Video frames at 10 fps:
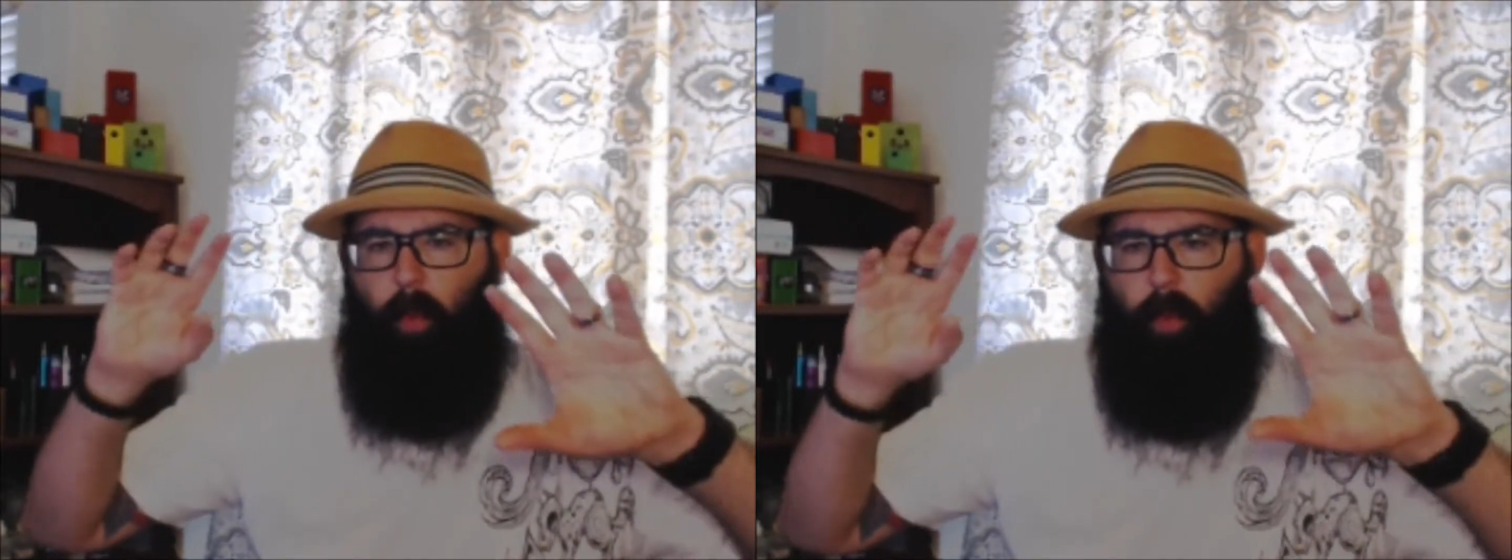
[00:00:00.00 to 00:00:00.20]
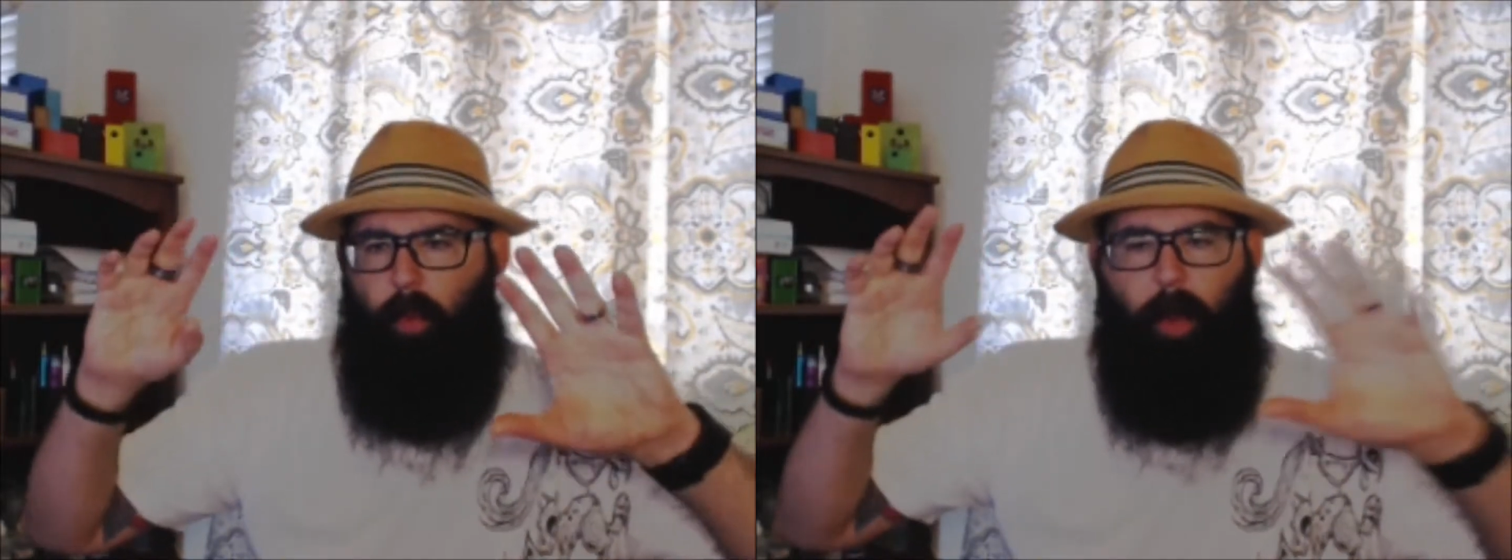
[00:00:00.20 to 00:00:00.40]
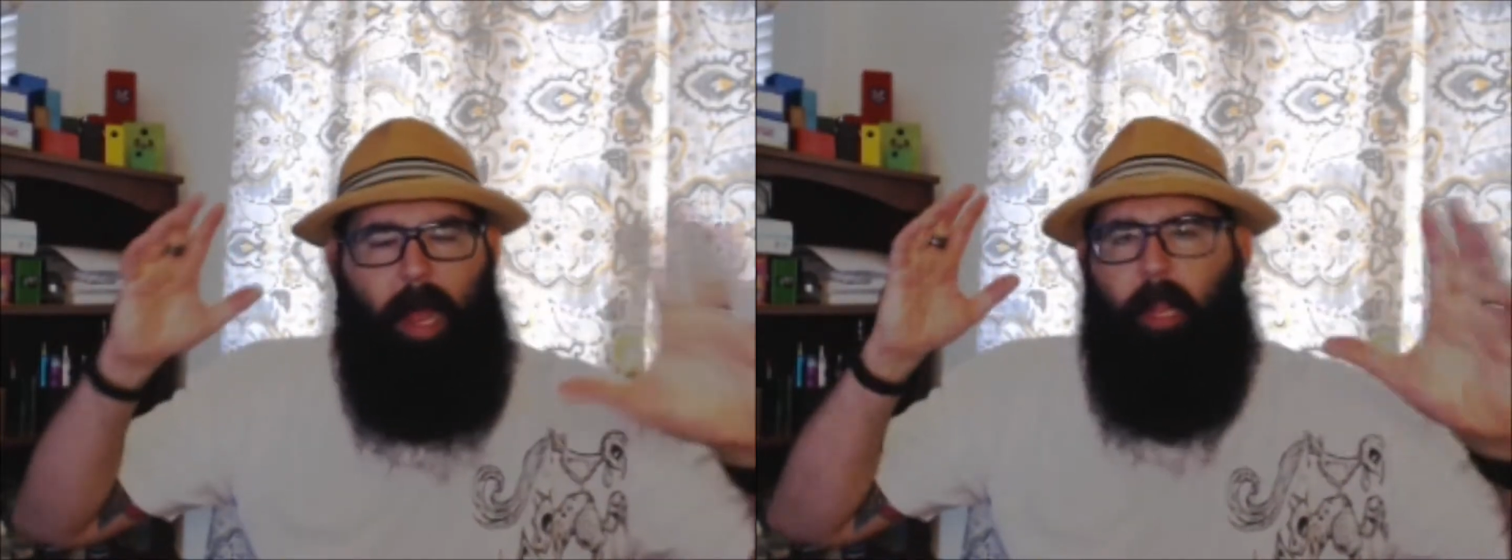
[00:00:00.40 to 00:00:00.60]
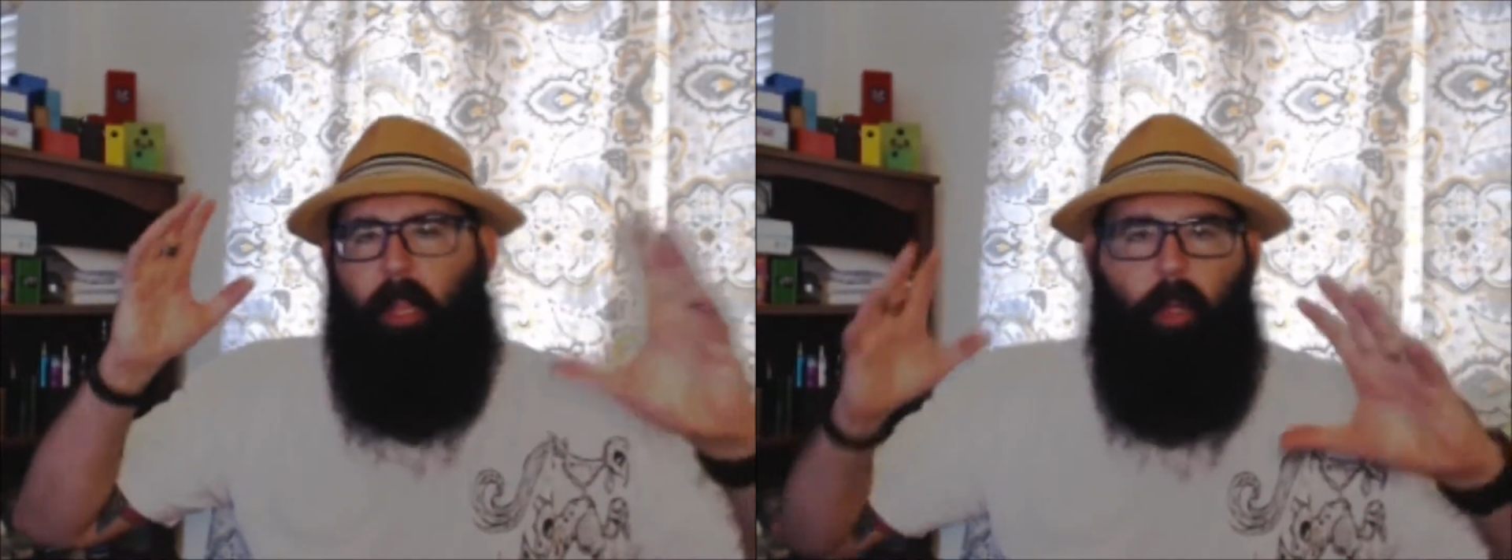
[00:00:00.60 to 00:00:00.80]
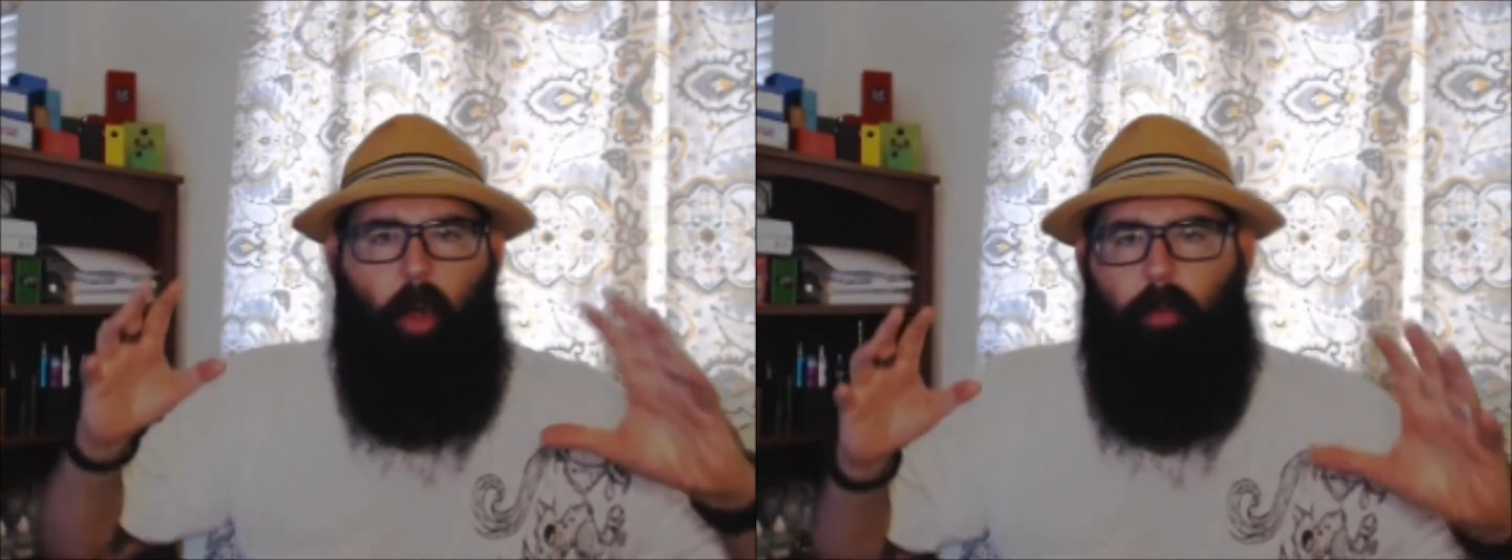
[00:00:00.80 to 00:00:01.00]
way I
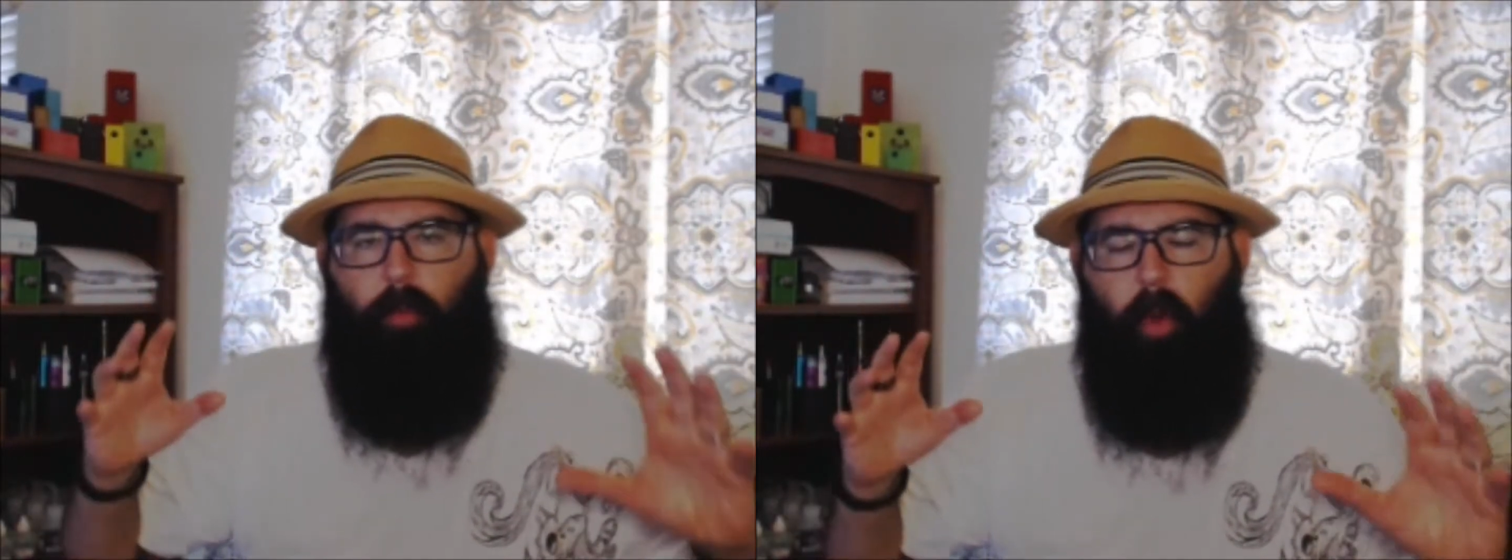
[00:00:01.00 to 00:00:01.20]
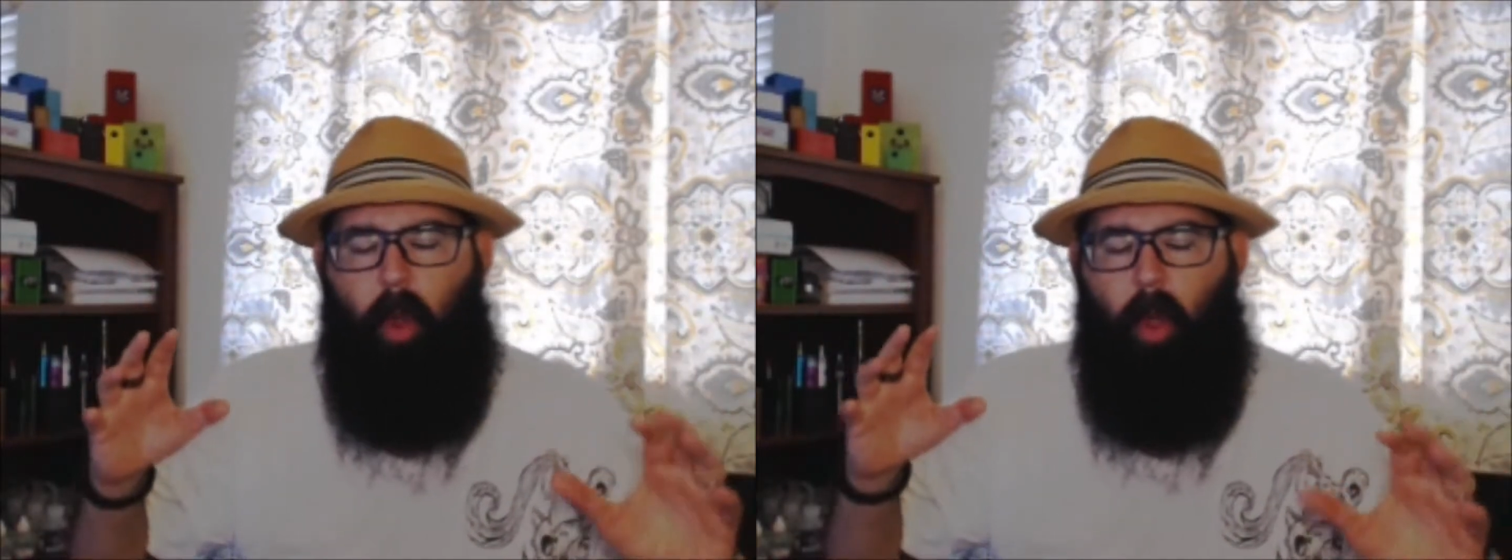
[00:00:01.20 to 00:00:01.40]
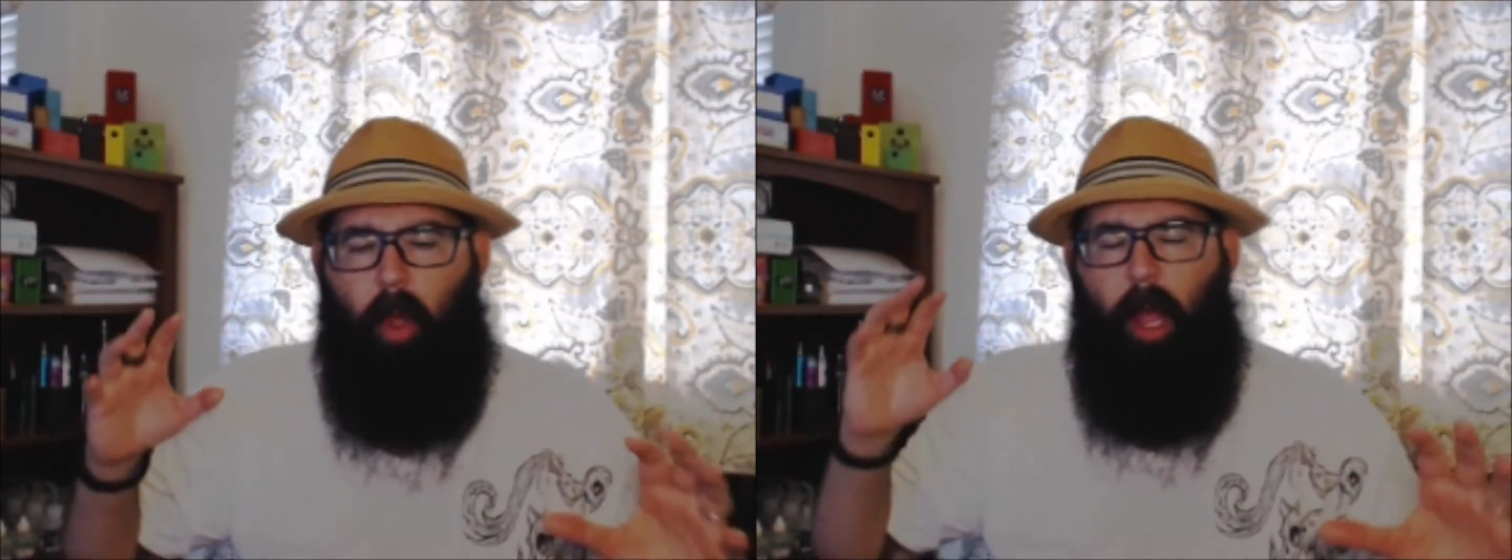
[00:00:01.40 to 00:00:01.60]
look overall.